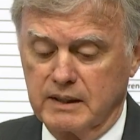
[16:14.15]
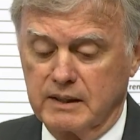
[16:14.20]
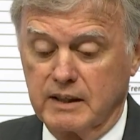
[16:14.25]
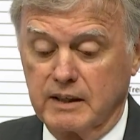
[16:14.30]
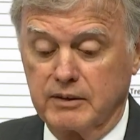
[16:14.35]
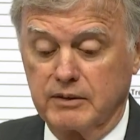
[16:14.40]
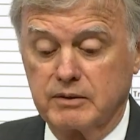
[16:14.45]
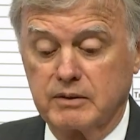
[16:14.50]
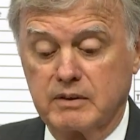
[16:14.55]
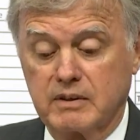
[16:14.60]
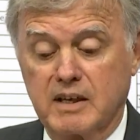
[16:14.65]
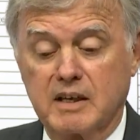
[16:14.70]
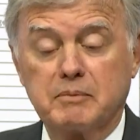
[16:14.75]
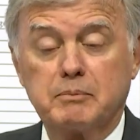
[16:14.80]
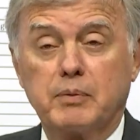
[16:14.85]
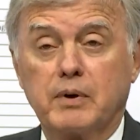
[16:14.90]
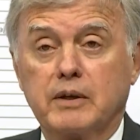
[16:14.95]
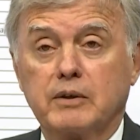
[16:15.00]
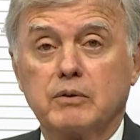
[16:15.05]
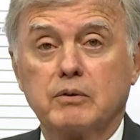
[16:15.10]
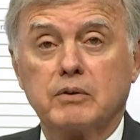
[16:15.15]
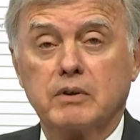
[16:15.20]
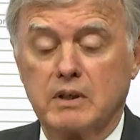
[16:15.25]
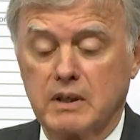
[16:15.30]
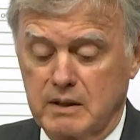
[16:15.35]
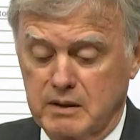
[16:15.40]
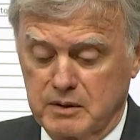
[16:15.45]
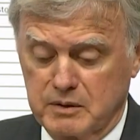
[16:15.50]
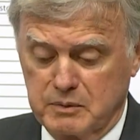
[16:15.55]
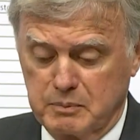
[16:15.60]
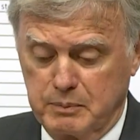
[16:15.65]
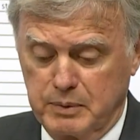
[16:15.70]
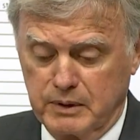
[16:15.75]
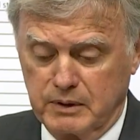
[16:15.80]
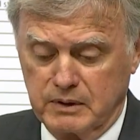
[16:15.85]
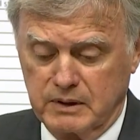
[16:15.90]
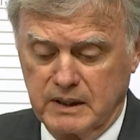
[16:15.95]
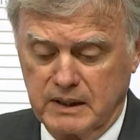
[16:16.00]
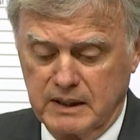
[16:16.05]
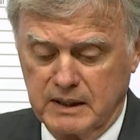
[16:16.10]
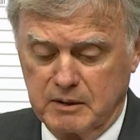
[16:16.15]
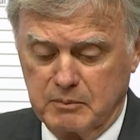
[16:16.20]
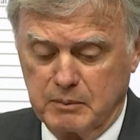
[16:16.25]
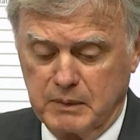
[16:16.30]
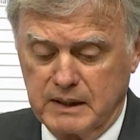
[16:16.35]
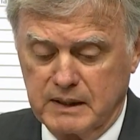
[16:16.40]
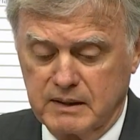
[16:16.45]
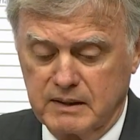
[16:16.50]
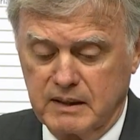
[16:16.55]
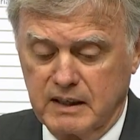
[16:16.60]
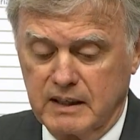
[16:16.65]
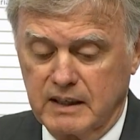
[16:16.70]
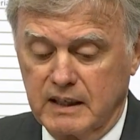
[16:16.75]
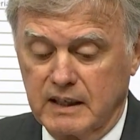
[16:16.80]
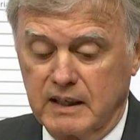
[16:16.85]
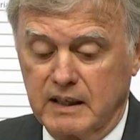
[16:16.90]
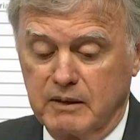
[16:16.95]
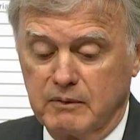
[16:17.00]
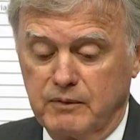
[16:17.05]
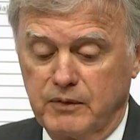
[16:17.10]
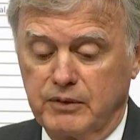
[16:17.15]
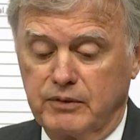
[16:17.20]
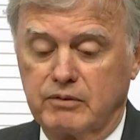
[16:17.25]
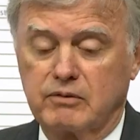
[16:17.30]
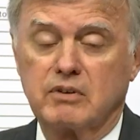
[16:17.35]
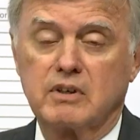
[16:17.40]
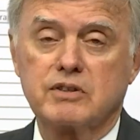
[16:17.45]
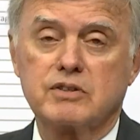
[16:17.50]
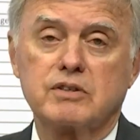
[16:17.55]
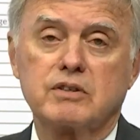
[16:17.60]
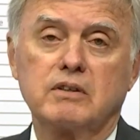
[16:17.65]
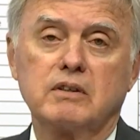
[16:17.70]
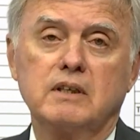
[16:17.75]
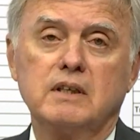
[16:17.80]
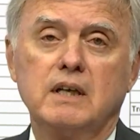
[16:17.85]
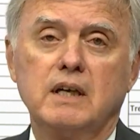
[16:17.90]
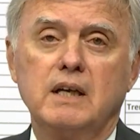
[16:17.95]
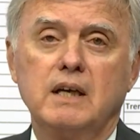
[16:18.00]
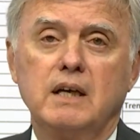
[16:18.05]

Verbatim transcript: Another top priority is building and maintaining infrastructure